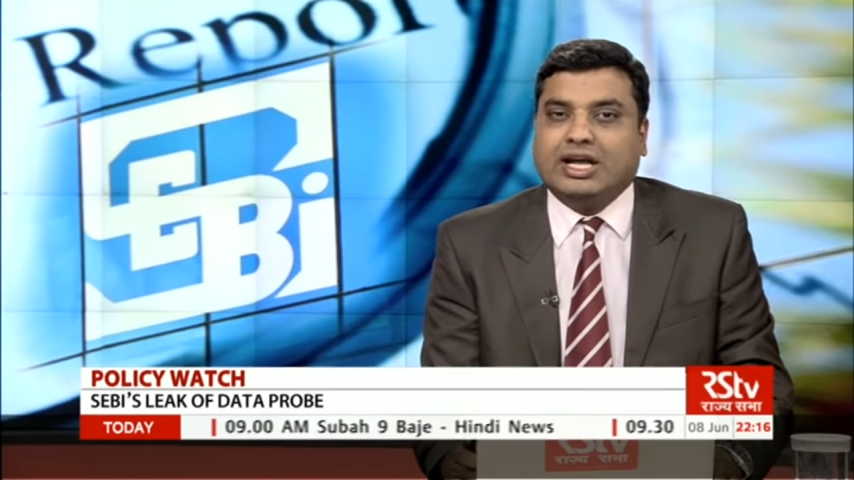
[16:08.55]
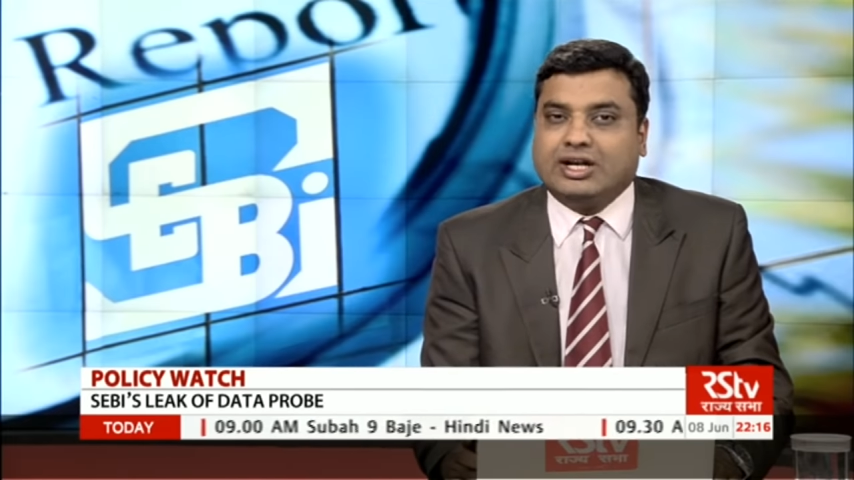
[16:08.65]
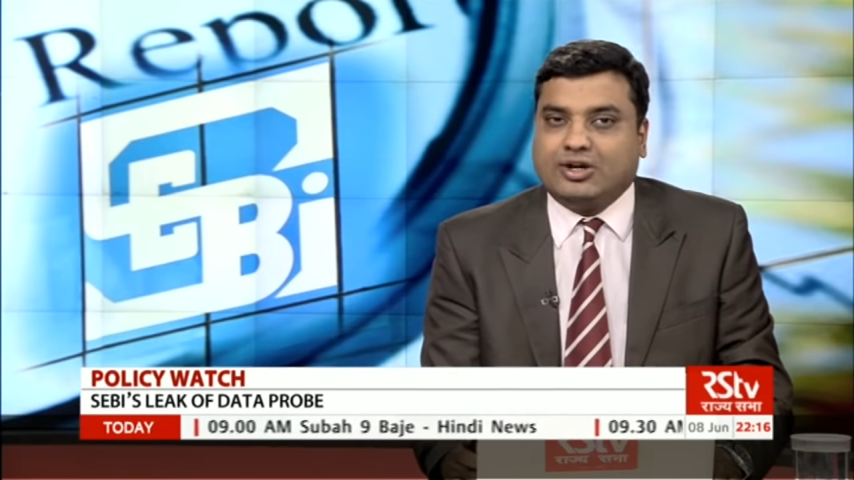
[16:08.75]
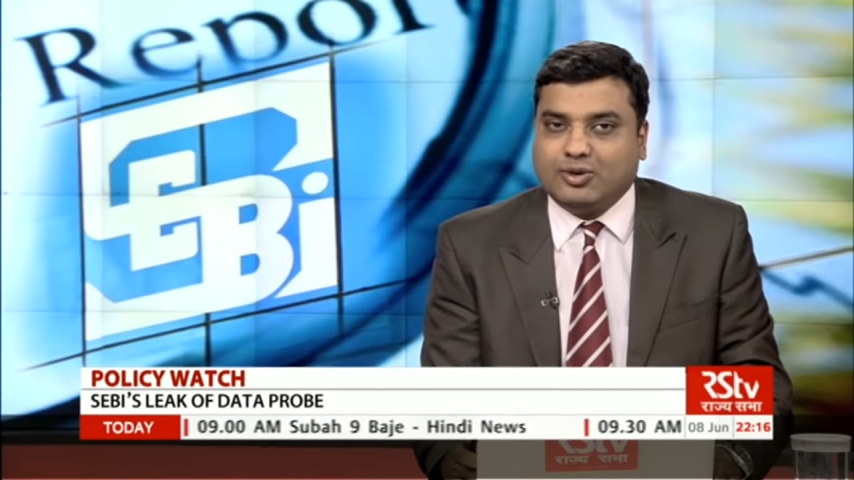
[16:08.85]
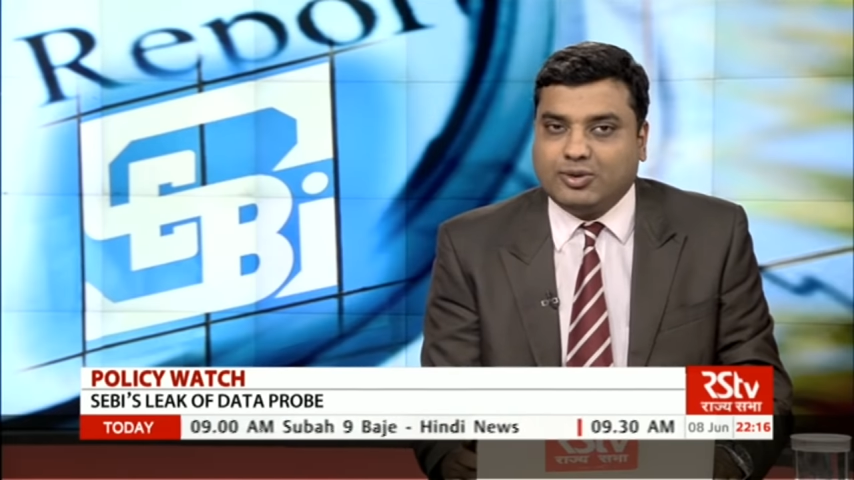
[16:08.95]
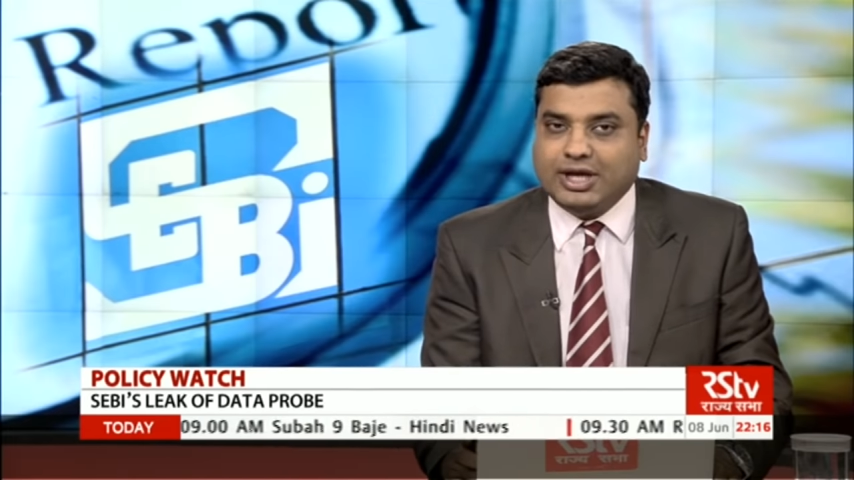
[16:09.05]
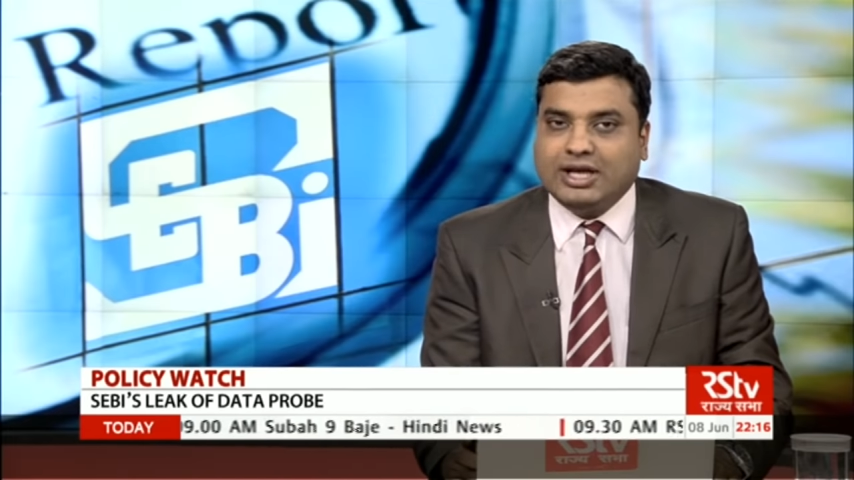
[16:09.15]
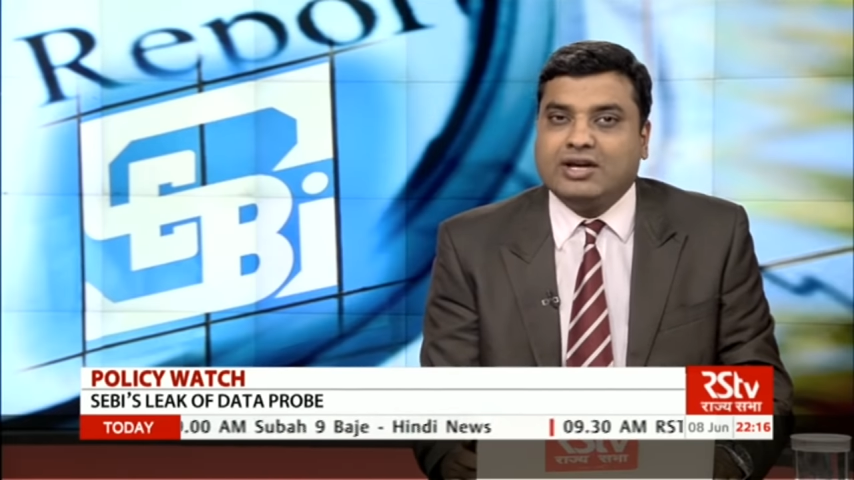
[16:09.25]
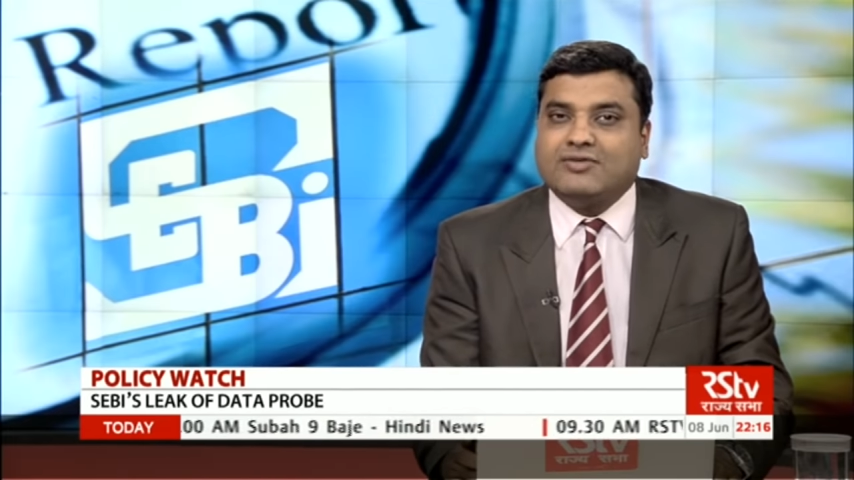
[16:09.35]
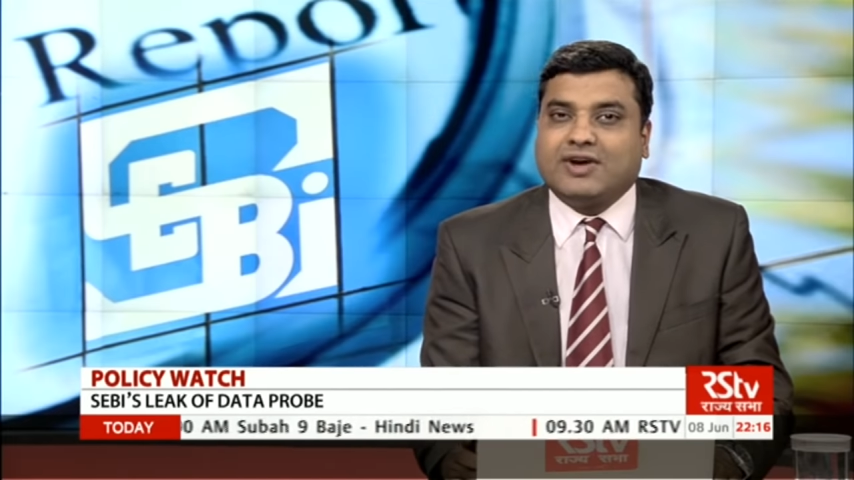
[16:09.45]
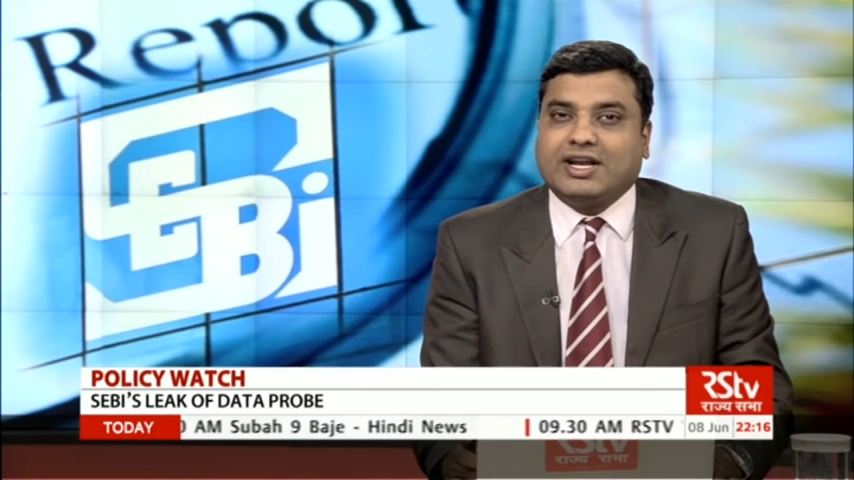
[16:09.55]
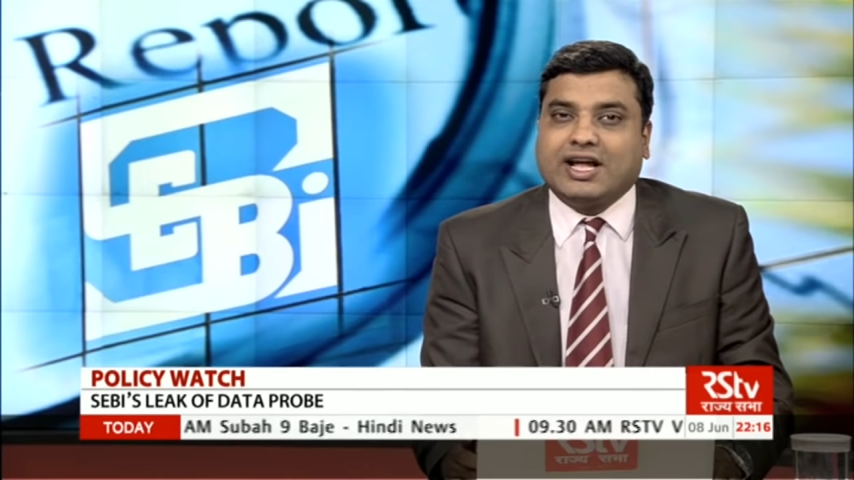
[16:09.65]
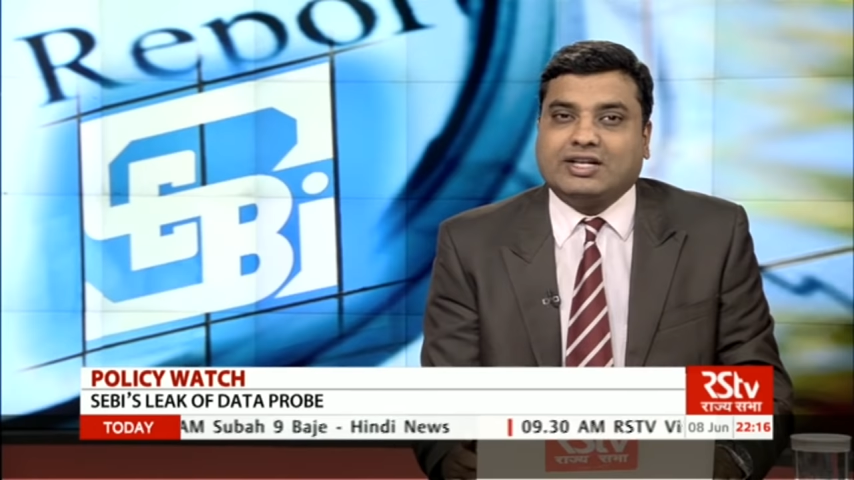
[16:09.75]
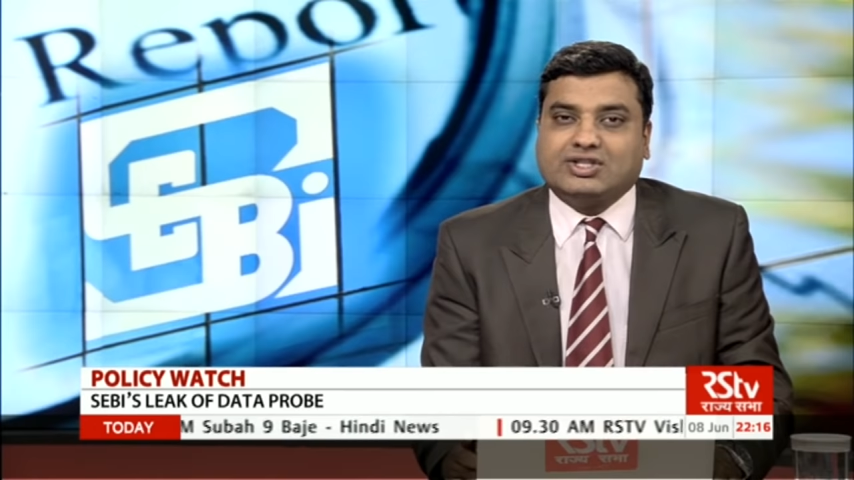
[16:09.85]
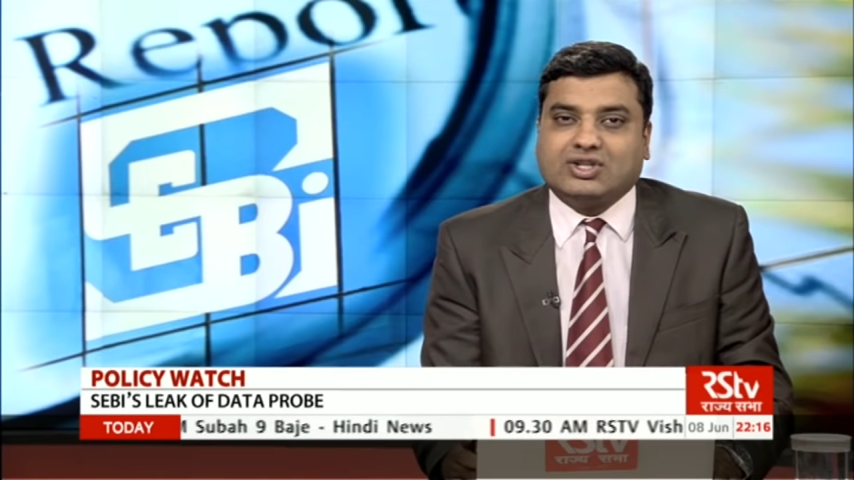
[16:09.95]
including
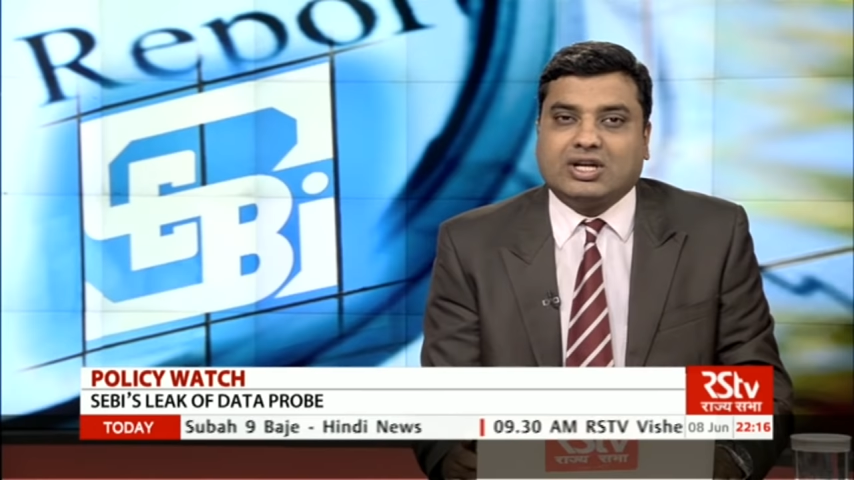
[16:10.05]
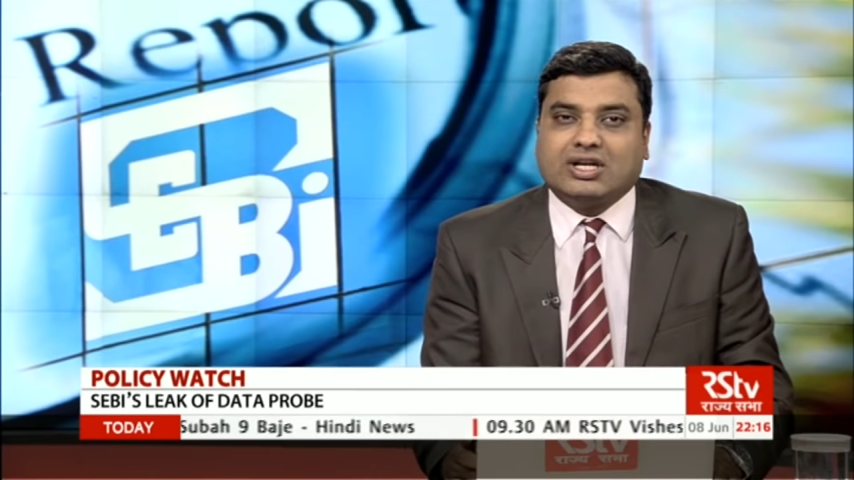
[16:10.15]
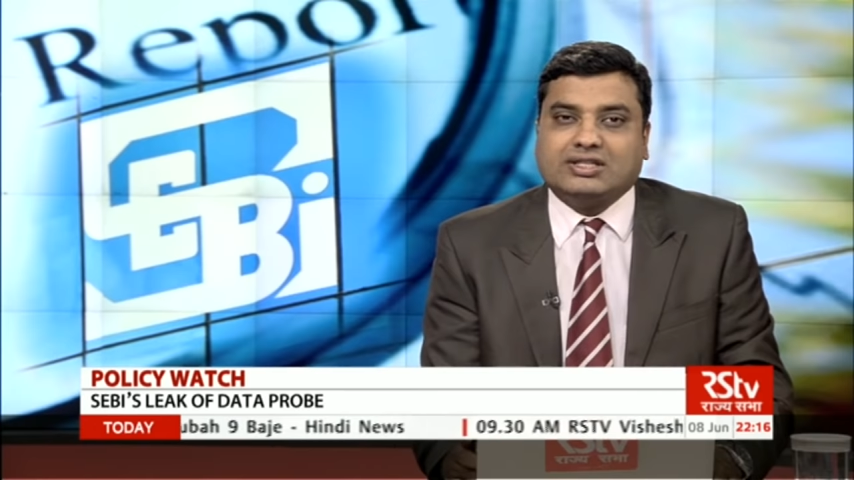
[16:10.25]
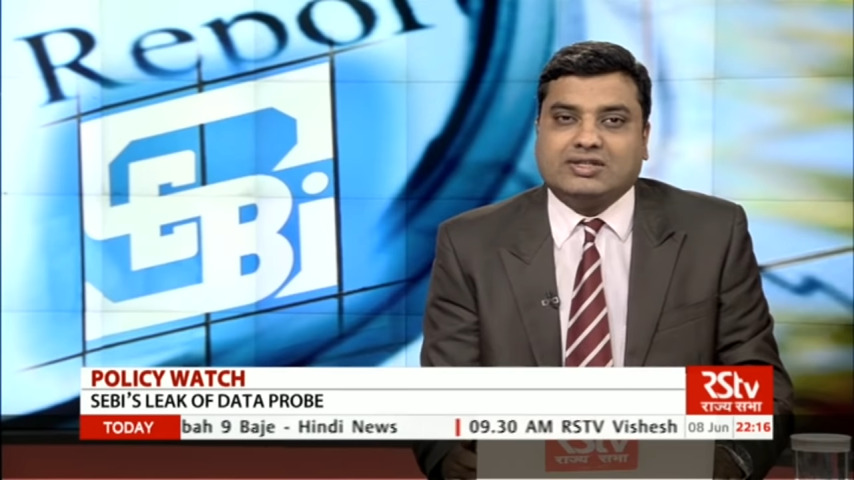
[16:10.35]
financial